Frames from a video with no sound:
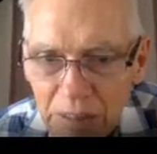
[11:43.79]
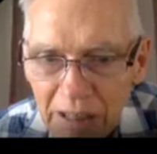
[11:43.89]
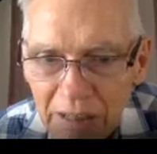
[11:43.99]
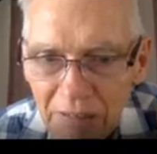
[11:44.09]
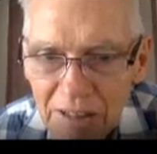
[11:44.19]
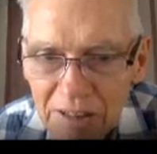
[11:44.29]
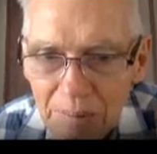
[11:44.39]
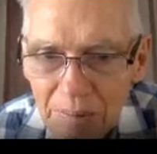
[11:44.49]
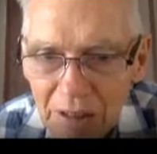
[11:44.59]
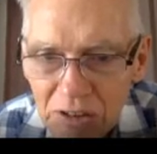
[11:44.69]
part of these.
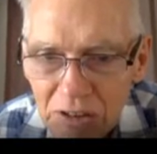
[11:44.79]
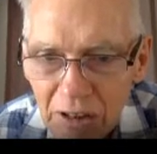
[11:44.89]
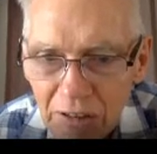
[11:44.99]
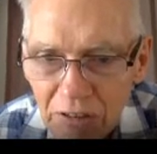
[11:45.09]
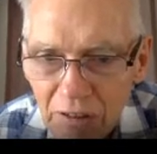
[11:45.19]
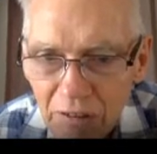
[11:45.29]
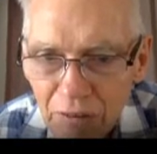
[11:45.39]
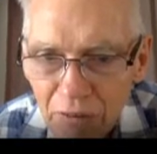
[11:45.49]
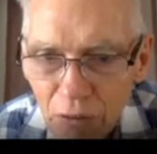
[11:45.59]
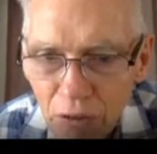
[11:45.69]
So I've got
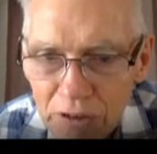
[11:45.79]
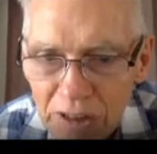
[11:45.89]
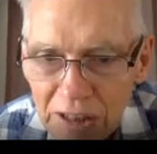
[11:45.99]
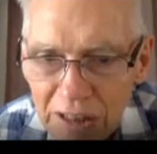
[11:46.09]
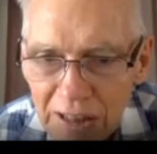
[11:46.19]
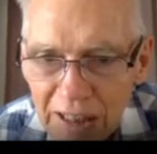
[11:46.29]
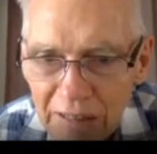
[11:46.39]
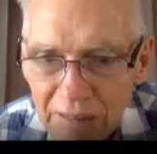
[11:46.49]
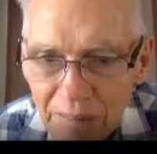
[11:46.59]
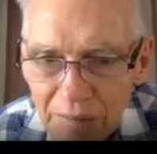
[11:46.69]
4t
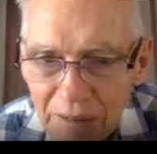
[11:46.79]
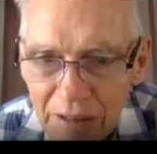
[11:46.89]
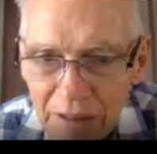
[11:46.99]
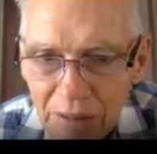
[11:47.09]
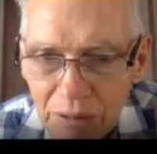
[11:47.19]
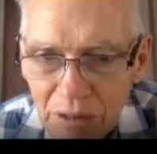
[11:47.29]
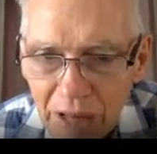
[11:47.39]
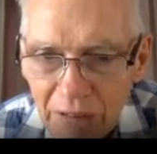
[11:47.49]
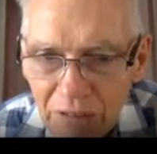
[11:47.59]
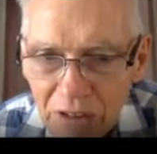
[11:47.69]
there. We'll
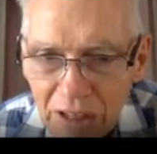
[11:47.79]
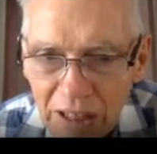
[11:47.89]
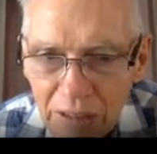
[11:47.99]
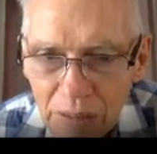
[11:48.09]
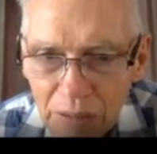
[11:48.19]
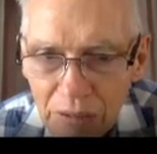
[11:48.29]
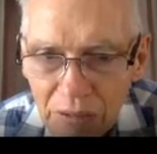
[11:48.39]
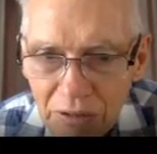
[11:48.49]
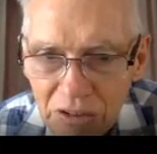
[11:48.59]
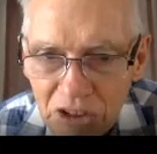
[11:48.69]
have to equal
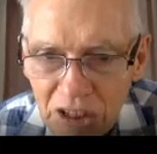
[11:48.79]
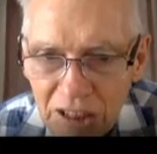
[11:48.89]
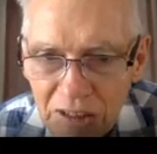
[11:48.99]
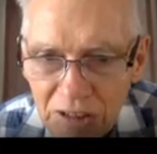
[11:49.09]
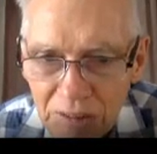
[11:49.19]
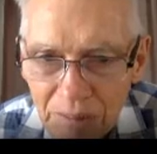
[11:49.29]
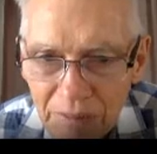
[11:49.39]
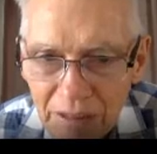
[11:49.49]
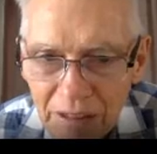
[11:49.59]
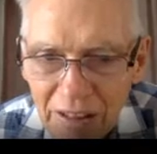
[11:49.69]
chairs.
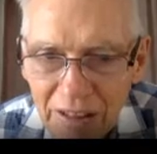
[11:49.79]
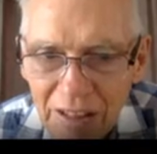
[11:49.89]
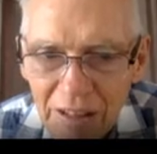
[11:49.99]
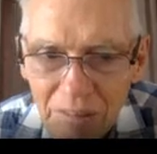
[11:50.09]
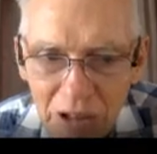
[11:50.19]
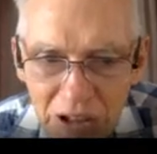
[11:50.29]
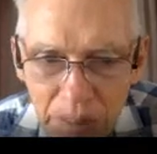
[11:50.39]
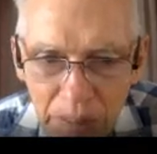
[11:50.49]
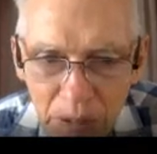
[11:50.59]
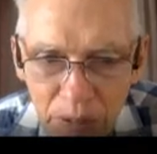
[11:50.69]
Most
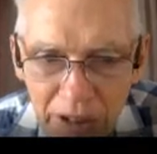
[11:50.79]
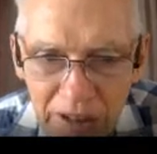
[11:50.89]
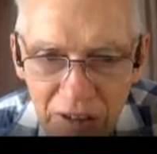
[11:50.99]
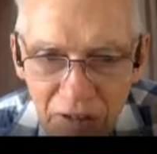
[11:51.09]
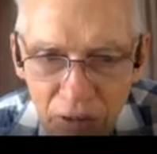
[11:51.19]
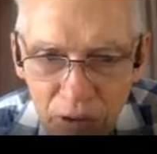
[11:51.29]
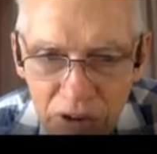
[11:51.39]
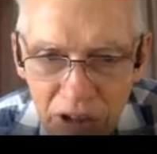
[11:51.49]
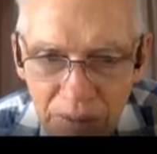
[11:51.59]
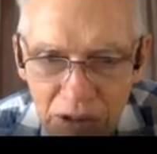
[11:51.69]
people read this 4
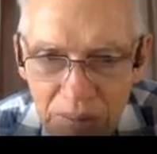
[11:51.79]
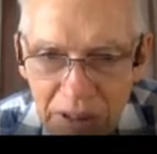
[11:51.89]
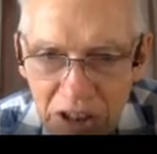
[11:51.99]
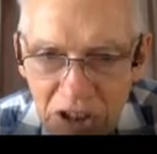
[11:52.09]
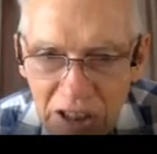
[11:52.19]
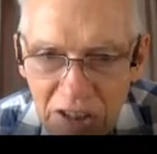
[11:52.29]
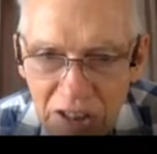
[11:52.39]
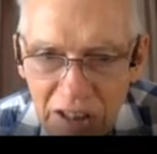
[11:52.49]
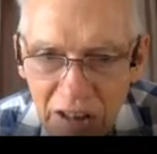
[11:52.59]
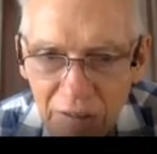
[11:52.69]
times as many chairs and
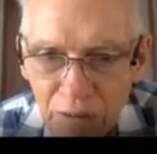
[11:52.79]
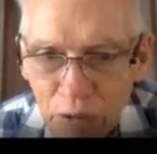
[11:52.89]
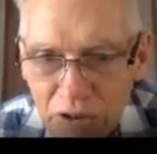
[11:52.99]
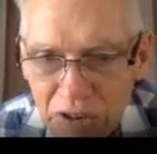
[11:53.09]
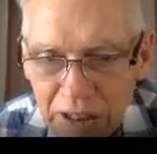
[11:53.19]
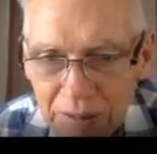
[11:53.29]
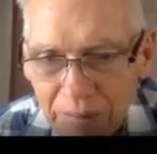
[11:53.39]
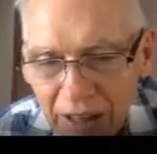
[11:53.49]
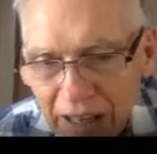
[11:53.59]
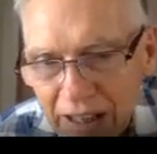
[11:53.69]
they go 4c,
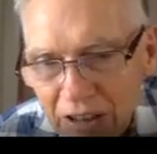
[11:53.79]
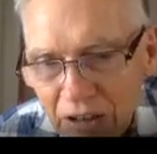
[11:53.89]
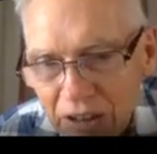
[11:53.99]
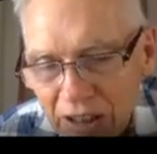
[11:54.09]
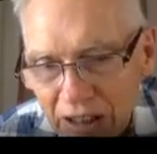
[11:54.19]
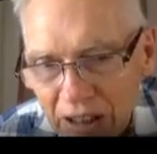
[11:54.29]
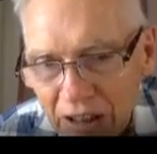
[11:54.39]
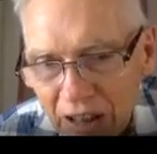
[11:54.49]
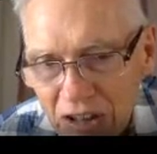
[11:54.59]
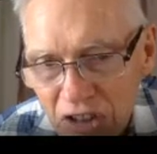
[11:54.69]
and they don't get
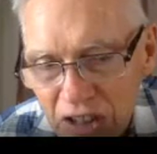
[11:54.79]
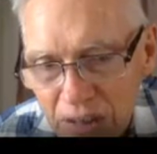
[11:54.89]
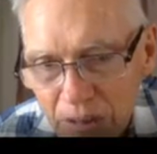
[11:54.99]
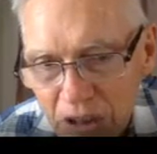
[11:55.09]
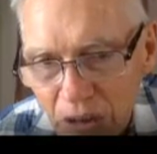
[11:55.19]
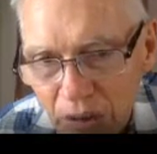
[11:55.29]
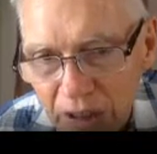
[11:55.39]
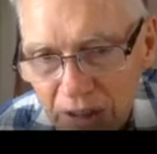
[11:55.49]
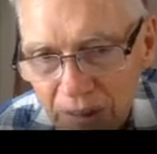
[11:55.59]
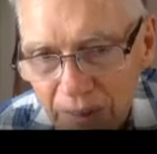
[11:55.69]
the assessment
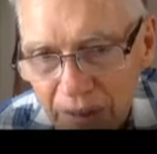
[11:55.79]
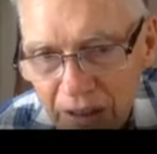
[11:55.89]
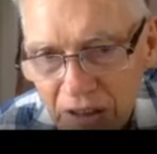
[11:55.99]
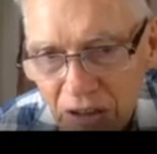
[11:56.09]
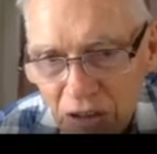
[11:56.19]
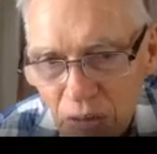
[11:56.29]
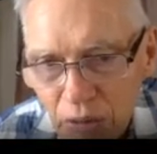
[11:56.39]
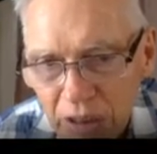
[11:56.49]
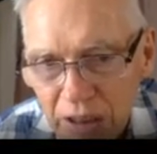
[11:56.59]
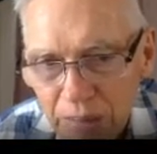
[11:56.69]
correct. So it's
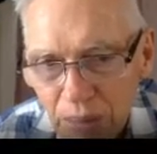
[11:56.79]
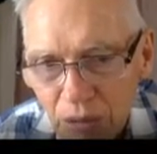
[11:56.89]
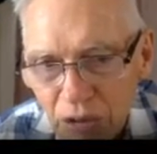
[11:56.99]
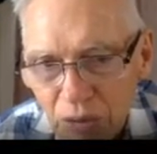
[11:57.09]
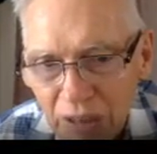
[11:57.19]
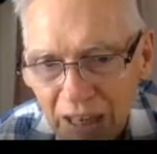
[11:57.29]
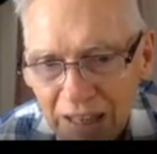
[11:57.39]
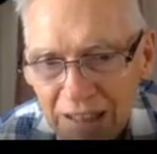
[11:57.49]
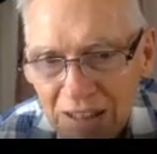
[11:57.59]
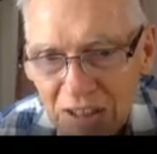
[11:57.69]
really important we
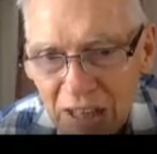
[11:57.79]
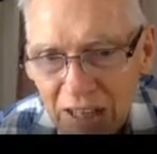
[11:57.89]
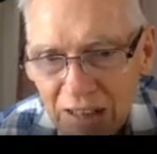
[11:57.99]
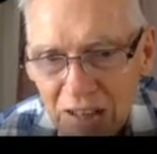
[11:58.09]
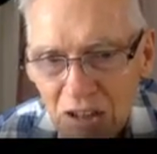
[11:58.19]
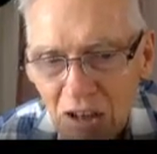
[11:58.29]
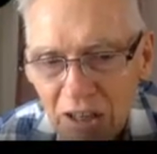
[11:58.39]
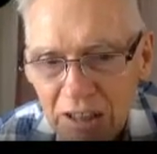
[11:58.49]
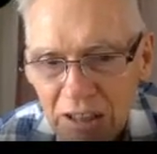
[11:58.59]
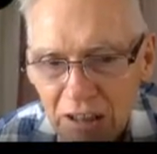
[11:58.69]
understand this
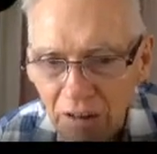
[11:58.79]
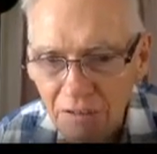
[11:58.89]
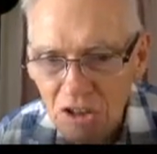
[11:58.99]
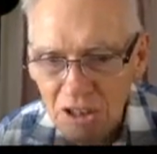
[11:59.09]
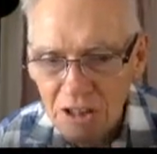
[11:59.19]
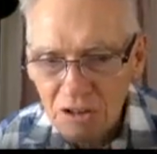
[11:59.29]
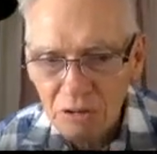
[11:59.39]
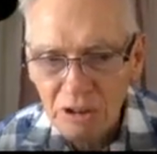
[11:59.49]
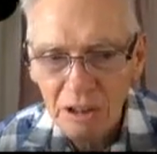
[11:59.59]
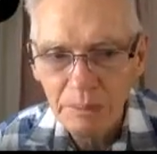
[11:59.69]
idea of a
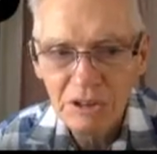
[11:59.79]
seesaw to help us